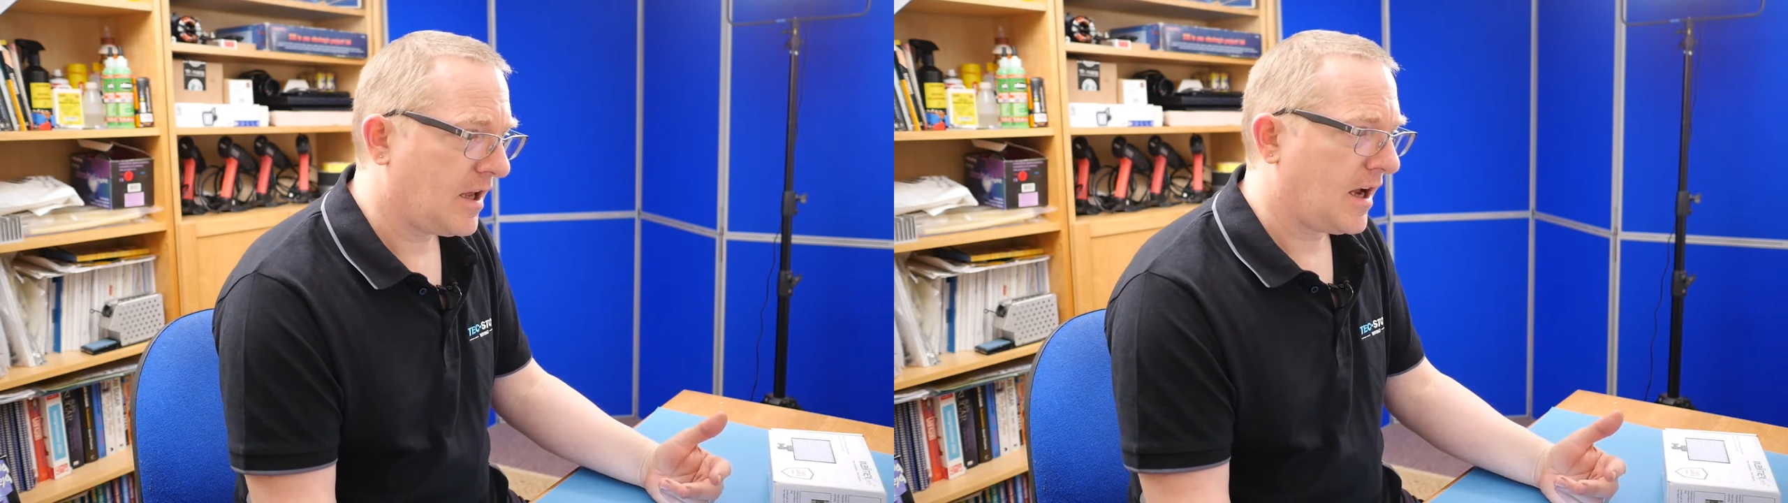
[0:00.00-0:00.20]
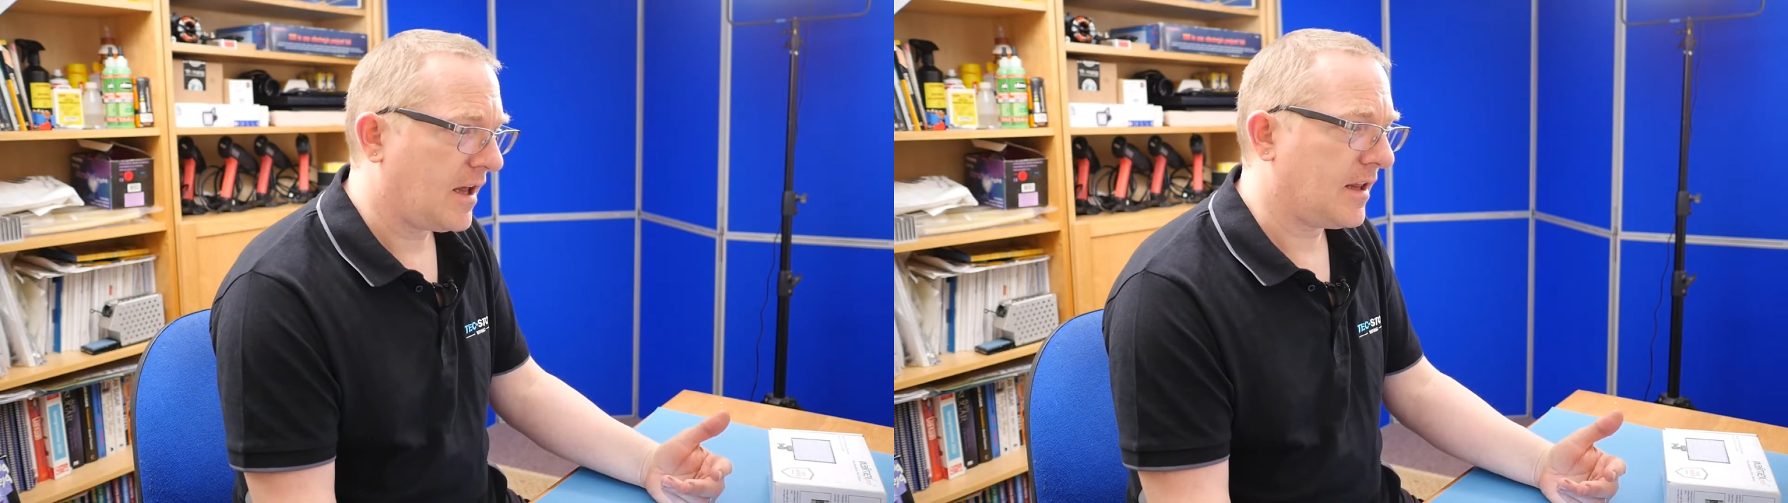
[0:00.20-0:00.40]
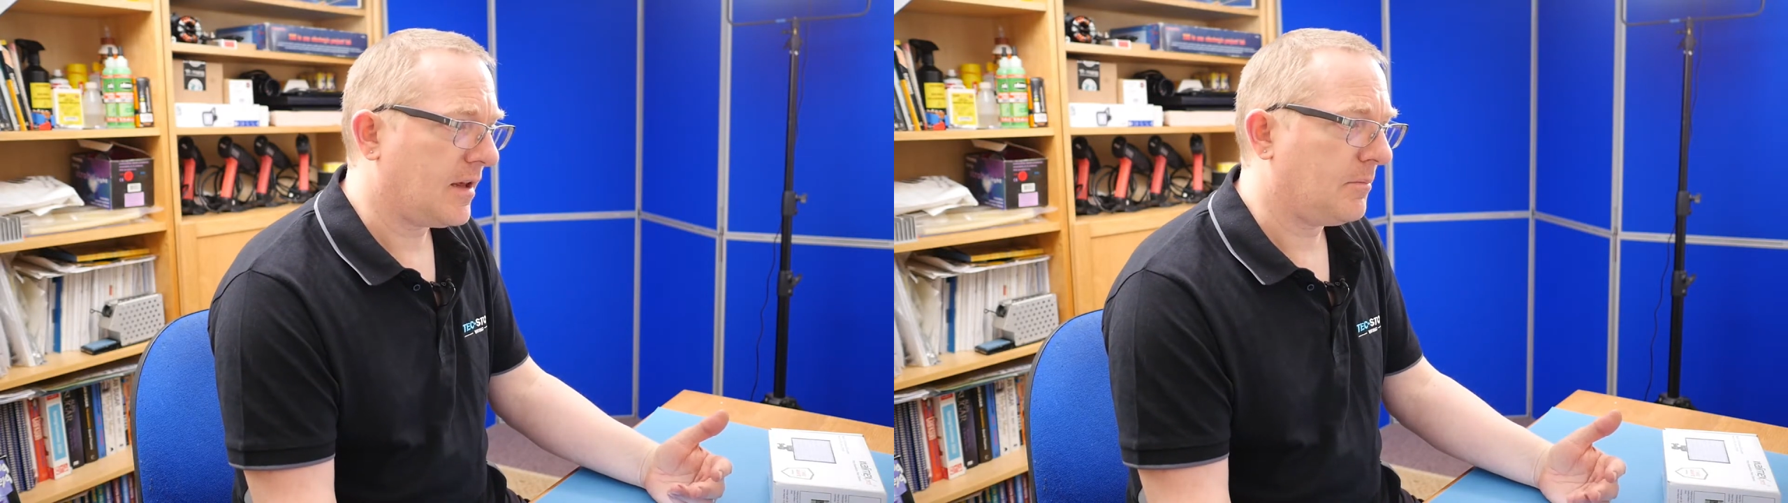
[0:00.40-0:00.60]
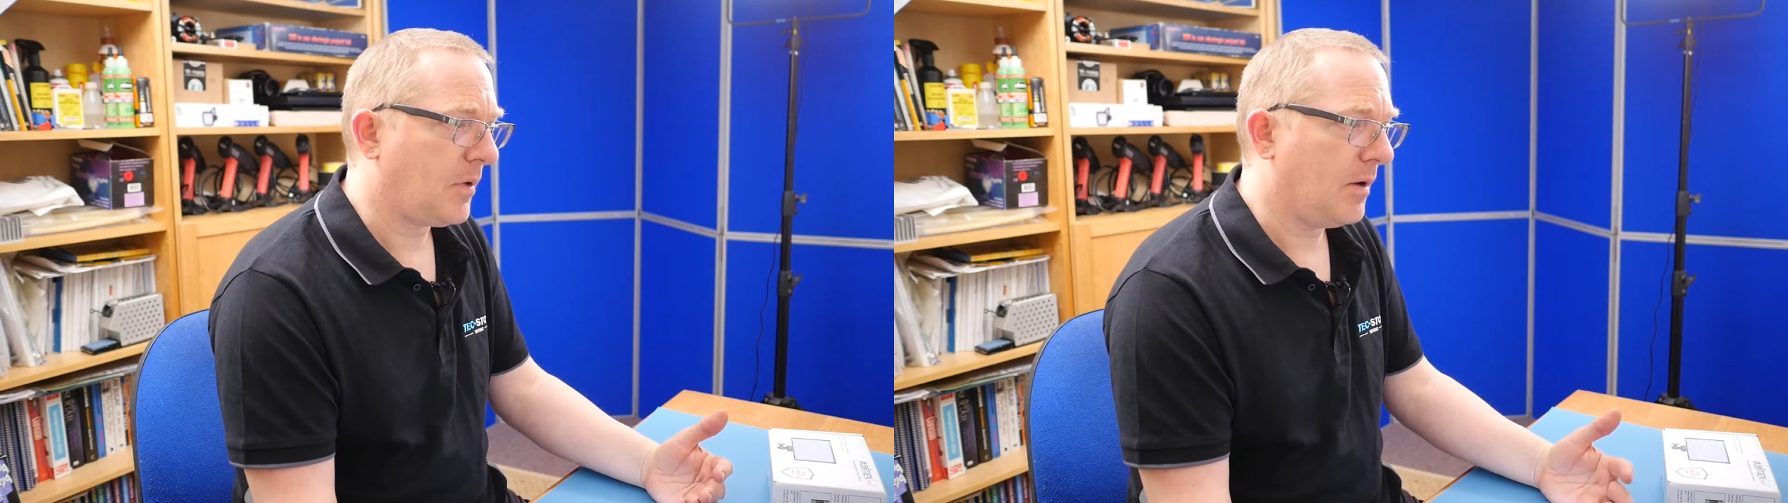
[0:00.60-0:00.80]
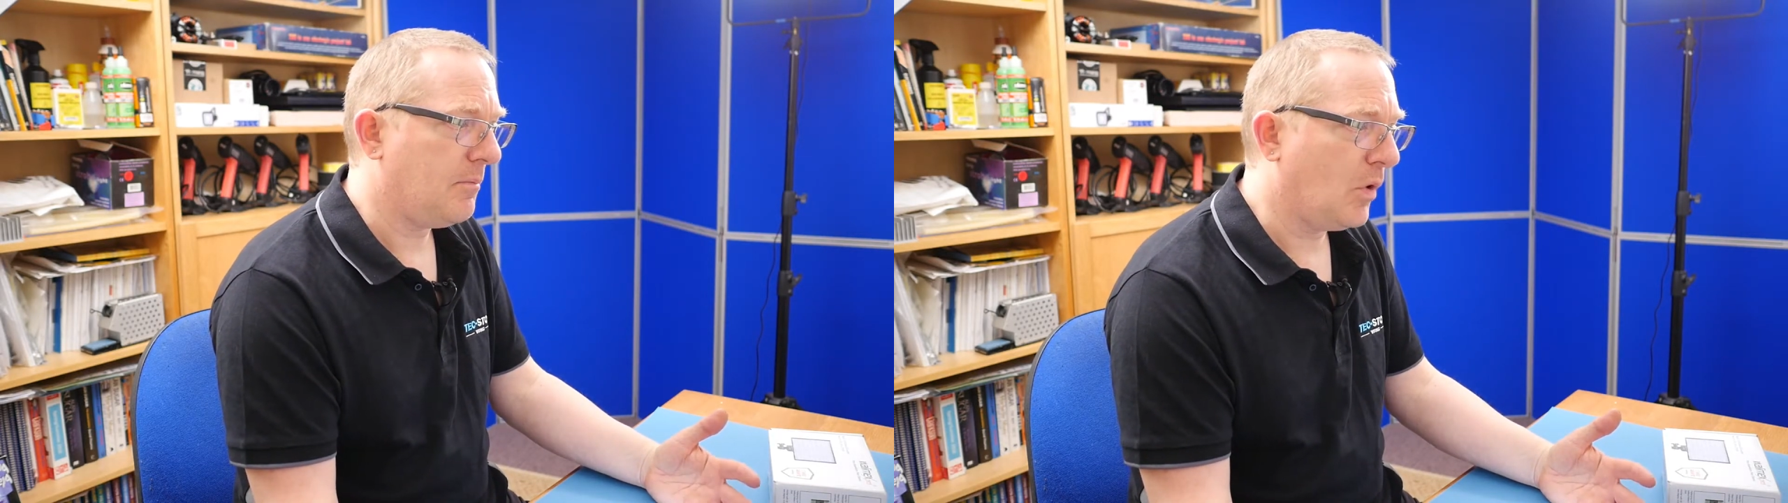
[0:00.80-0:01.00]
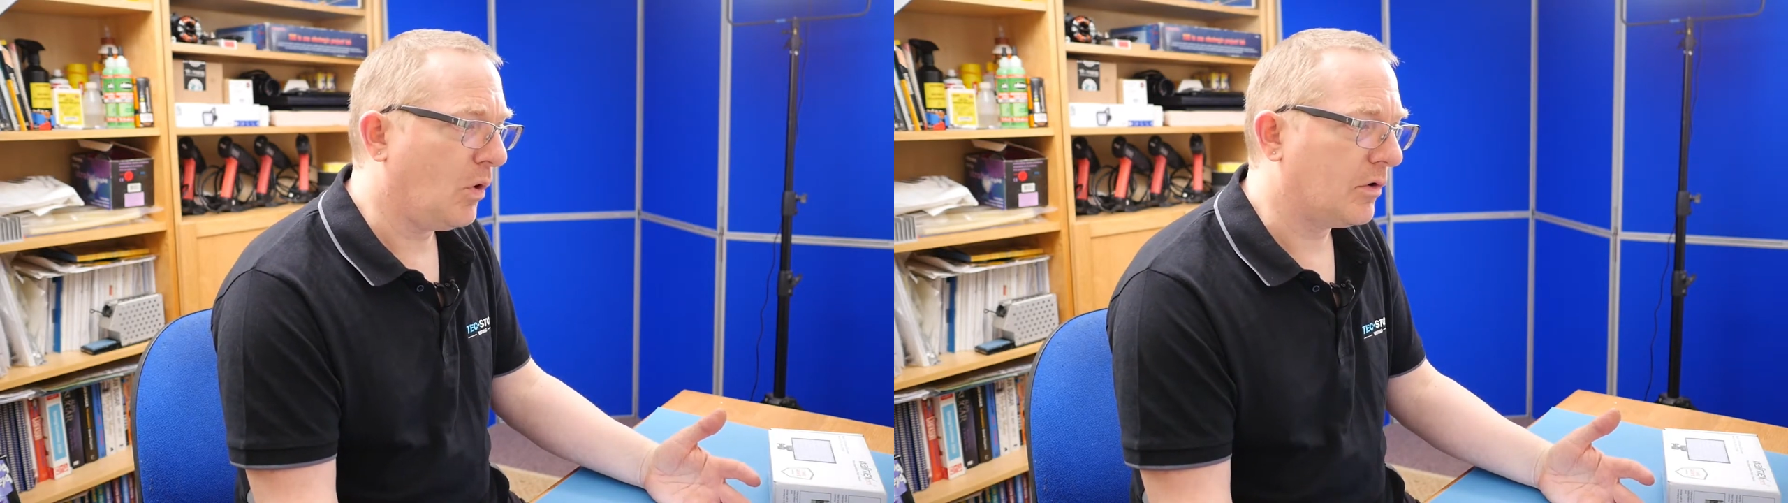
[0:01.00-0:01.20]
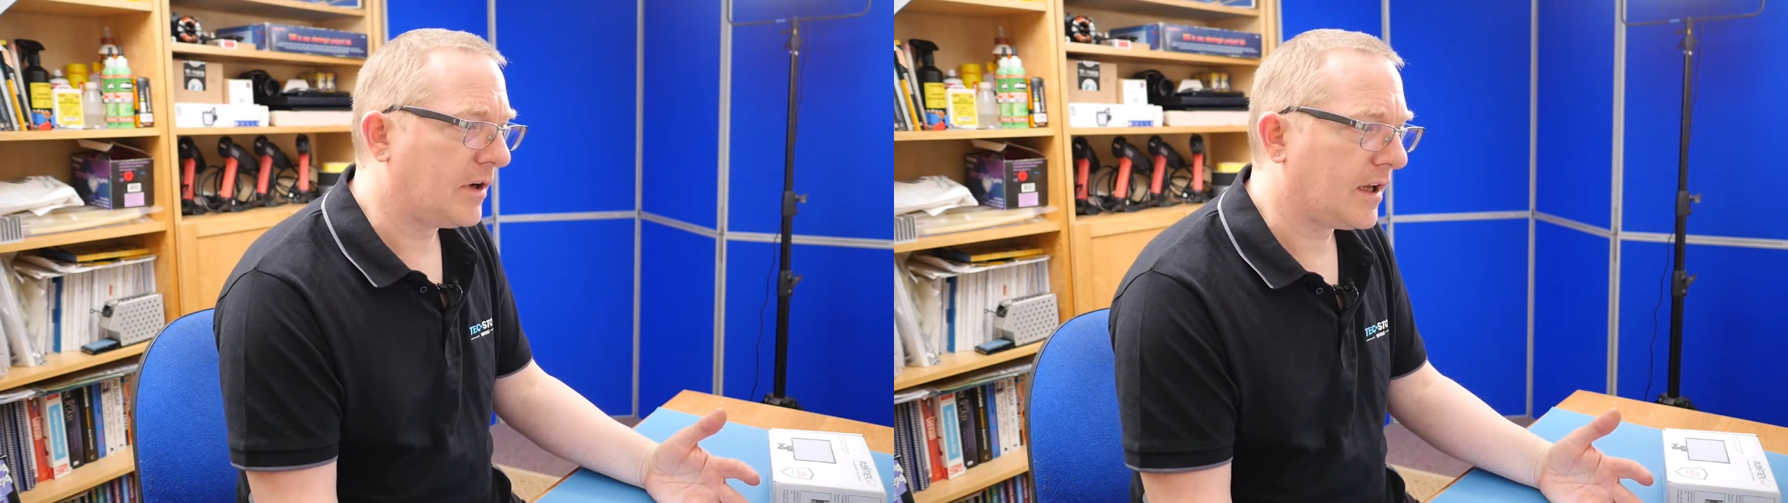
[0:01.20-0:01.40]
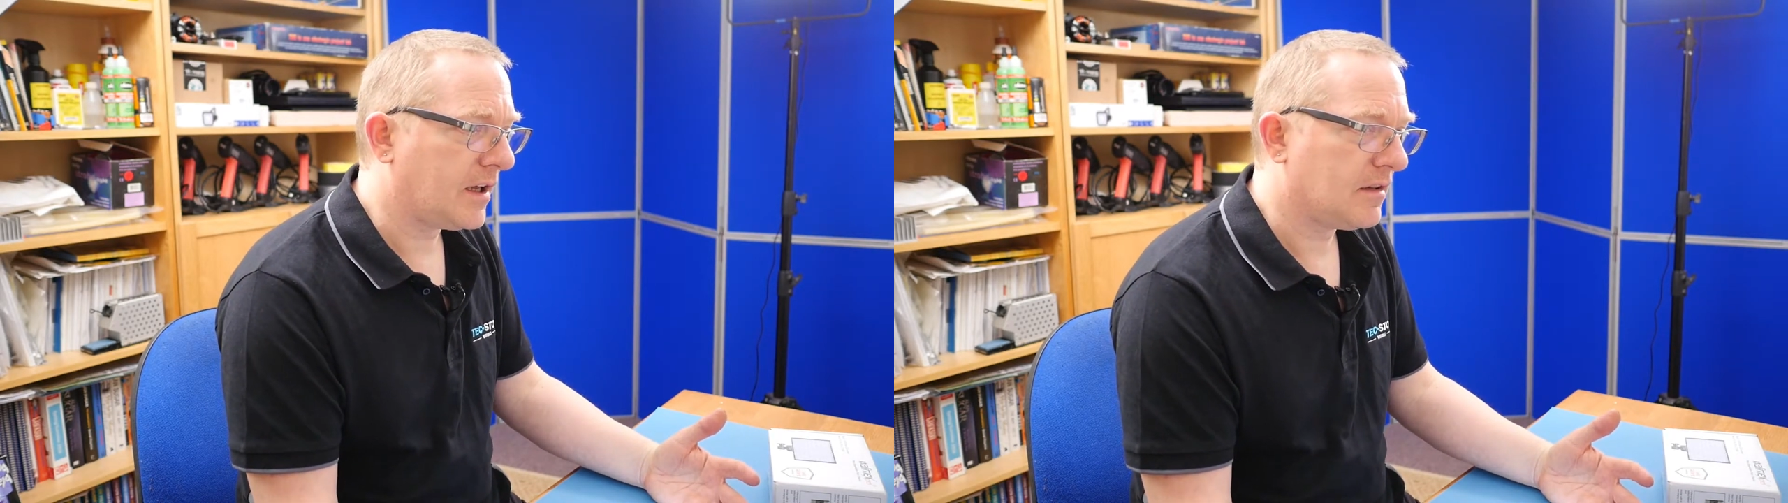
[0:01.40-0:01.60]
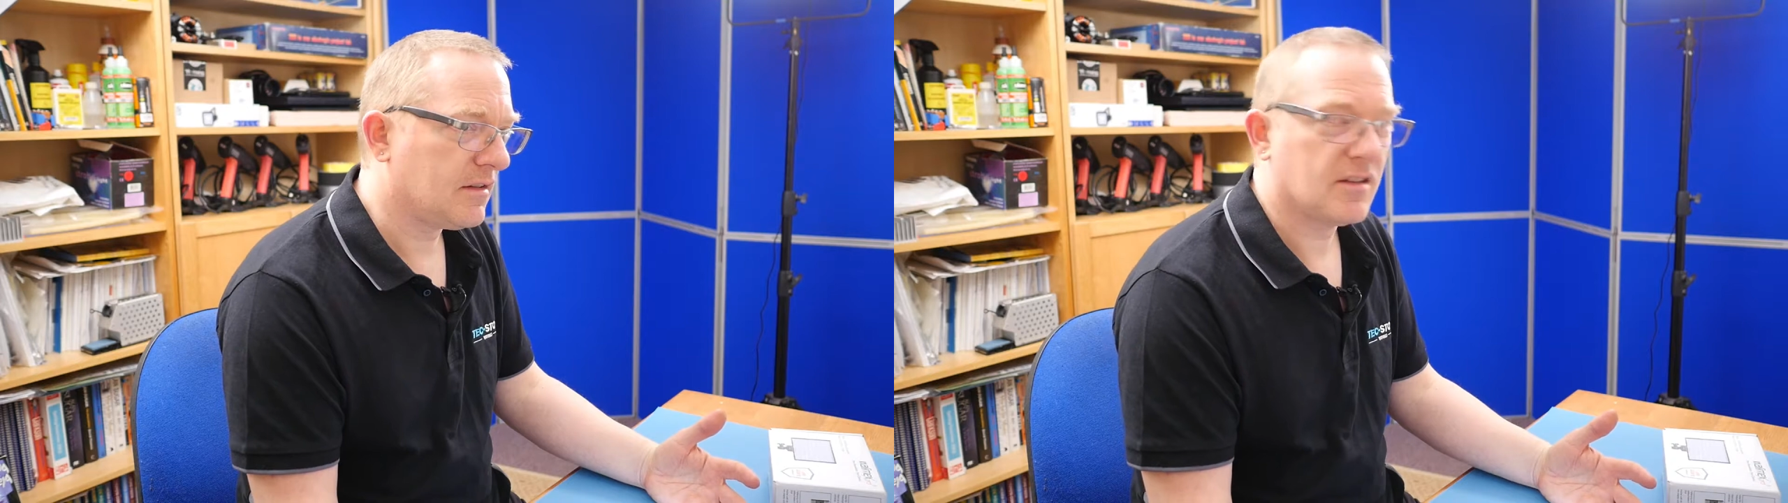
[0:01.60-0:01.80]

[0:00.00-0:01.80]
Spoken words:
and then by morning